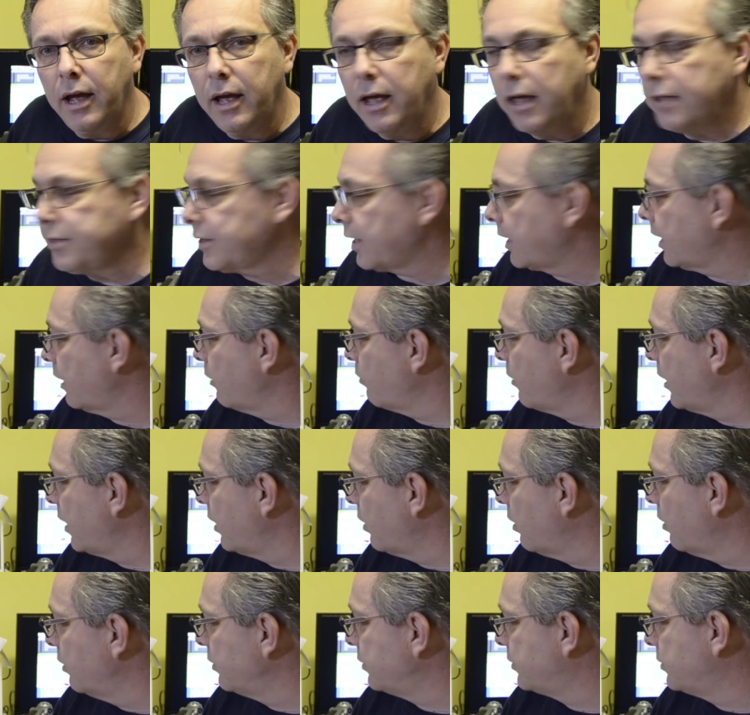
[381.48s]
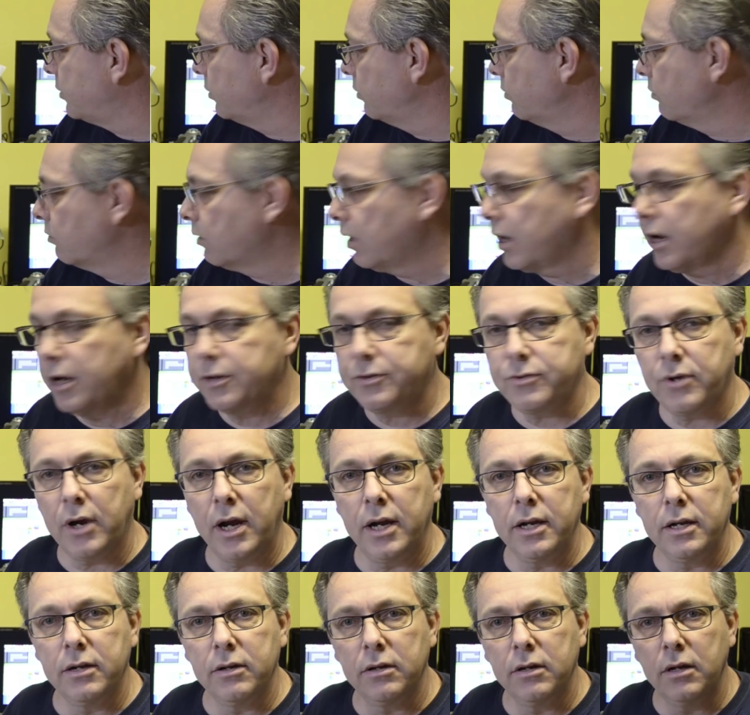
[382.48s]
And then I went on to
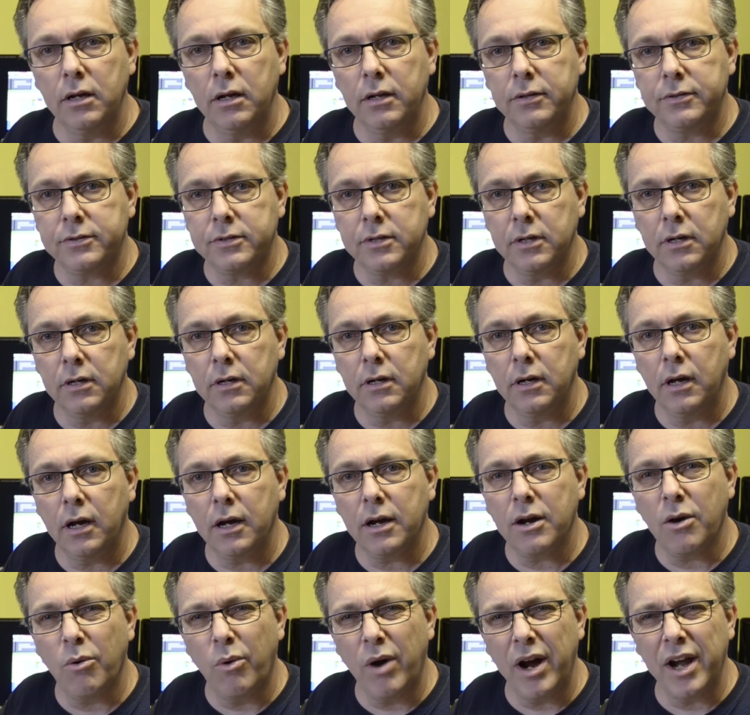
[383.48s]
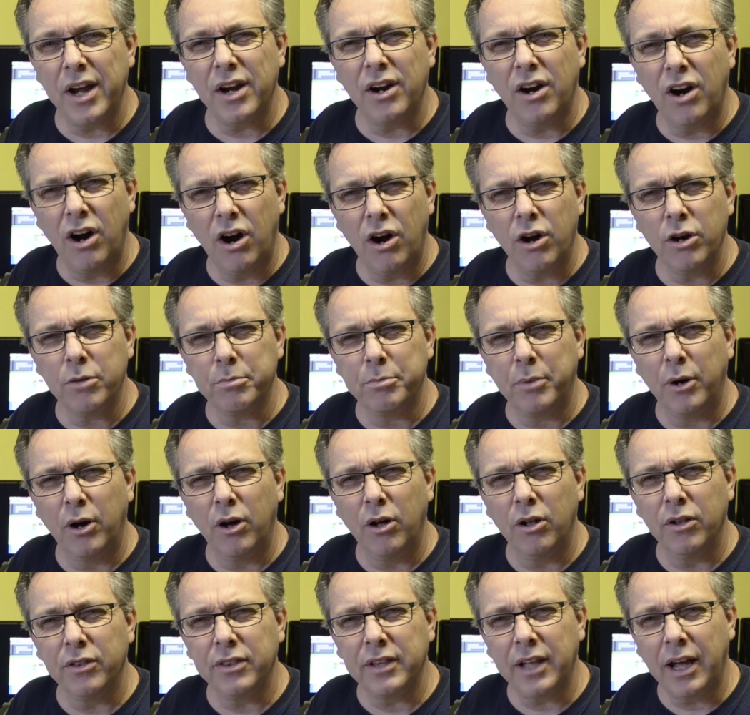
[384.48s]
trying to acquire
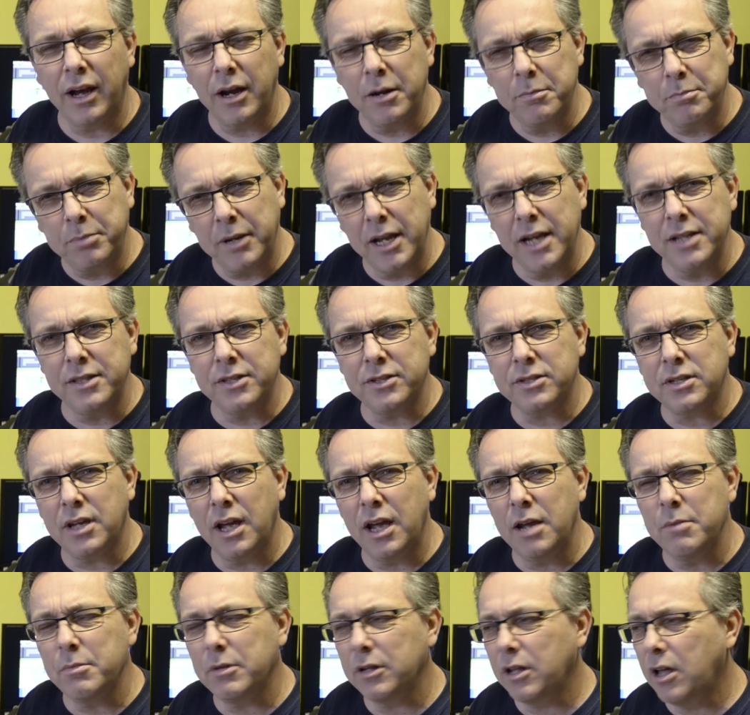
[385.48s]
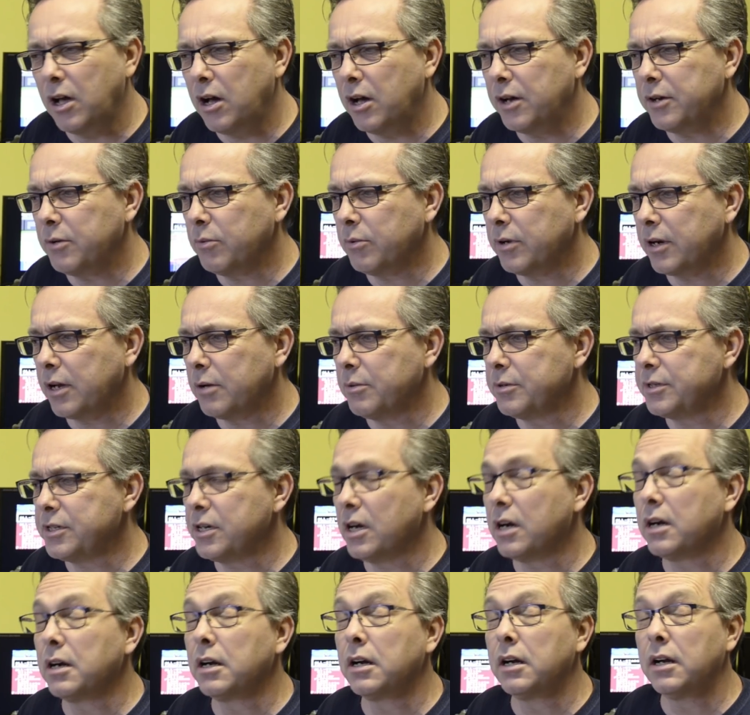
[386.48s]
Hardball. I played this game a lot when I was
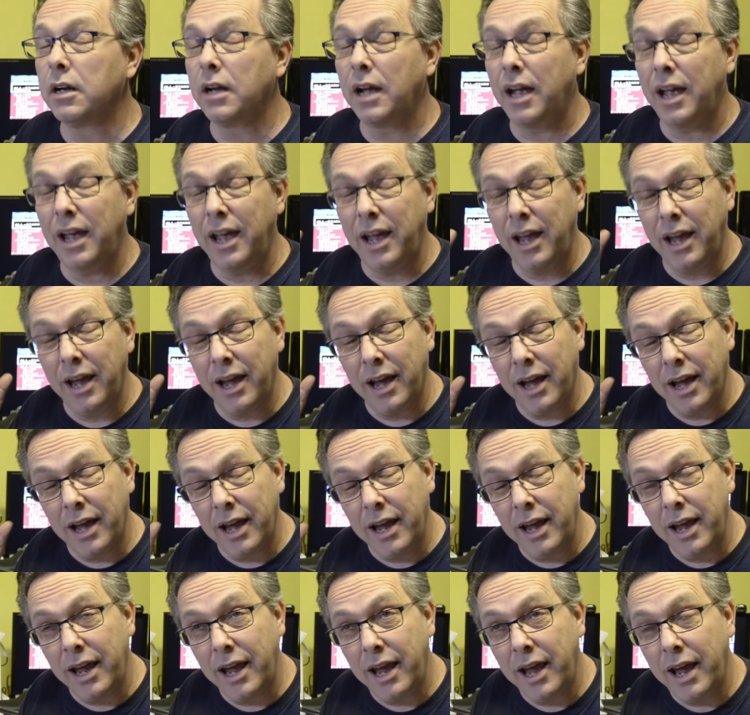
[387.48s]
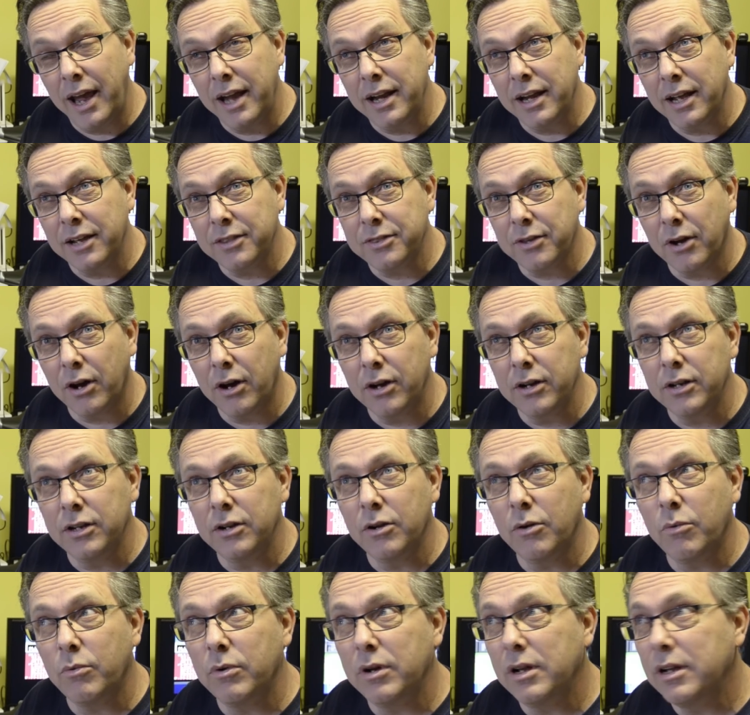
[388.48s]
younger, and I thought,
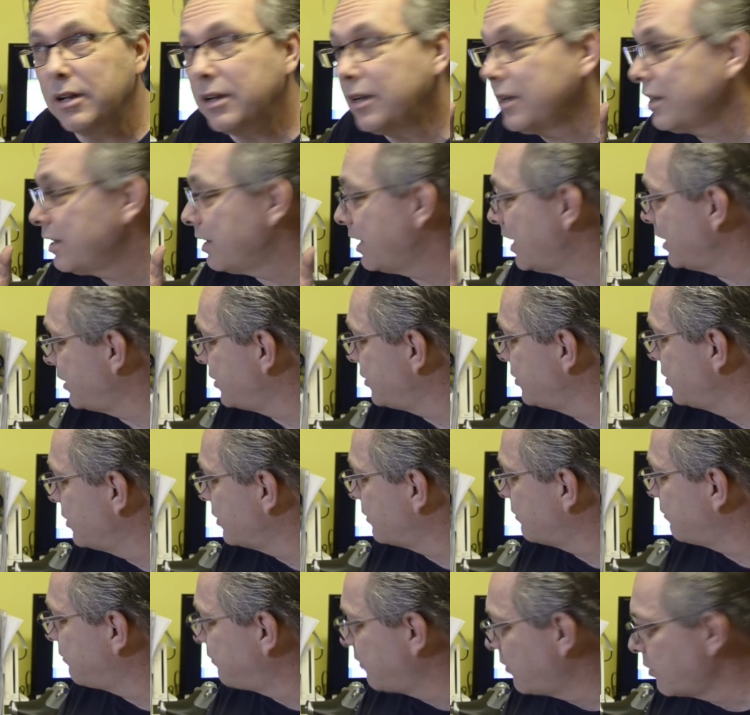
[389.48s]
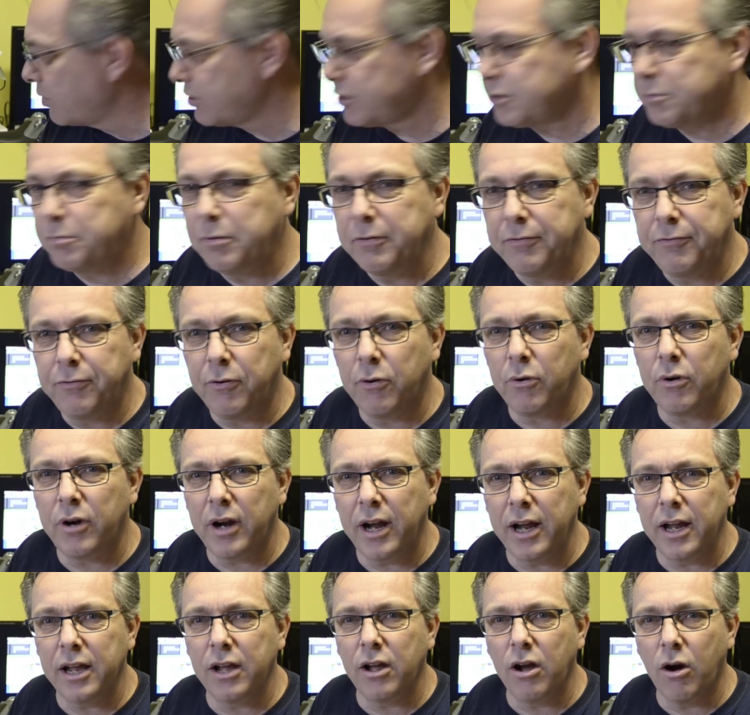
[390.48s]
let's just first, before
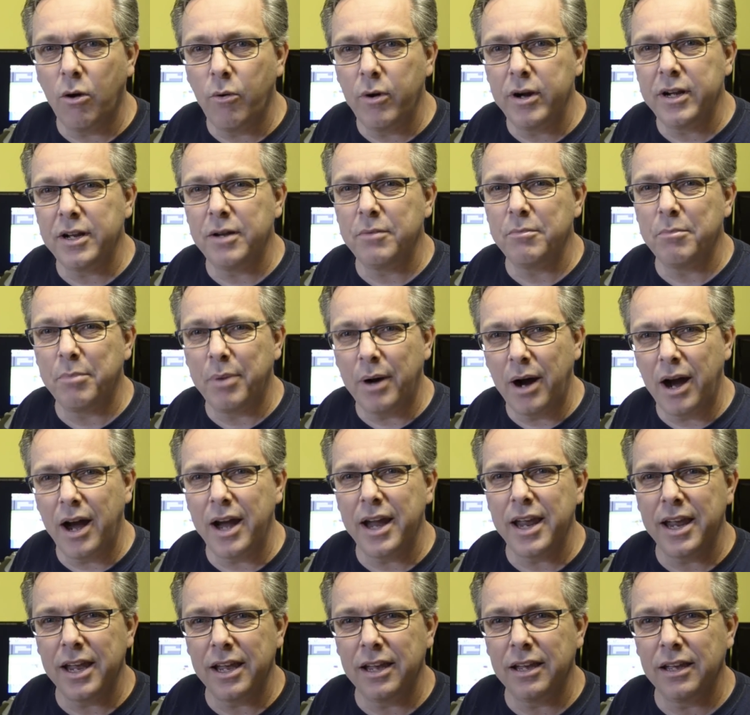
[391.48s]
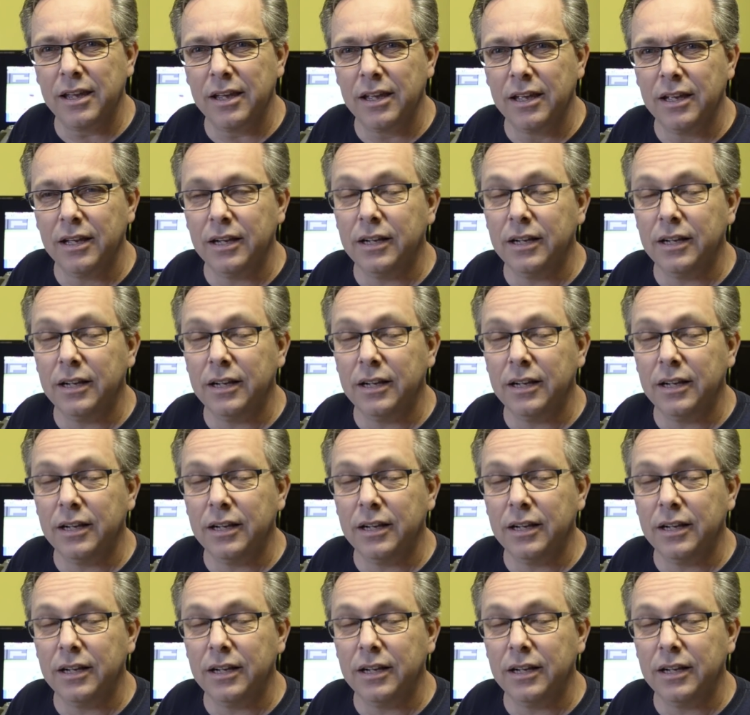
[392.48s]
I go in and buying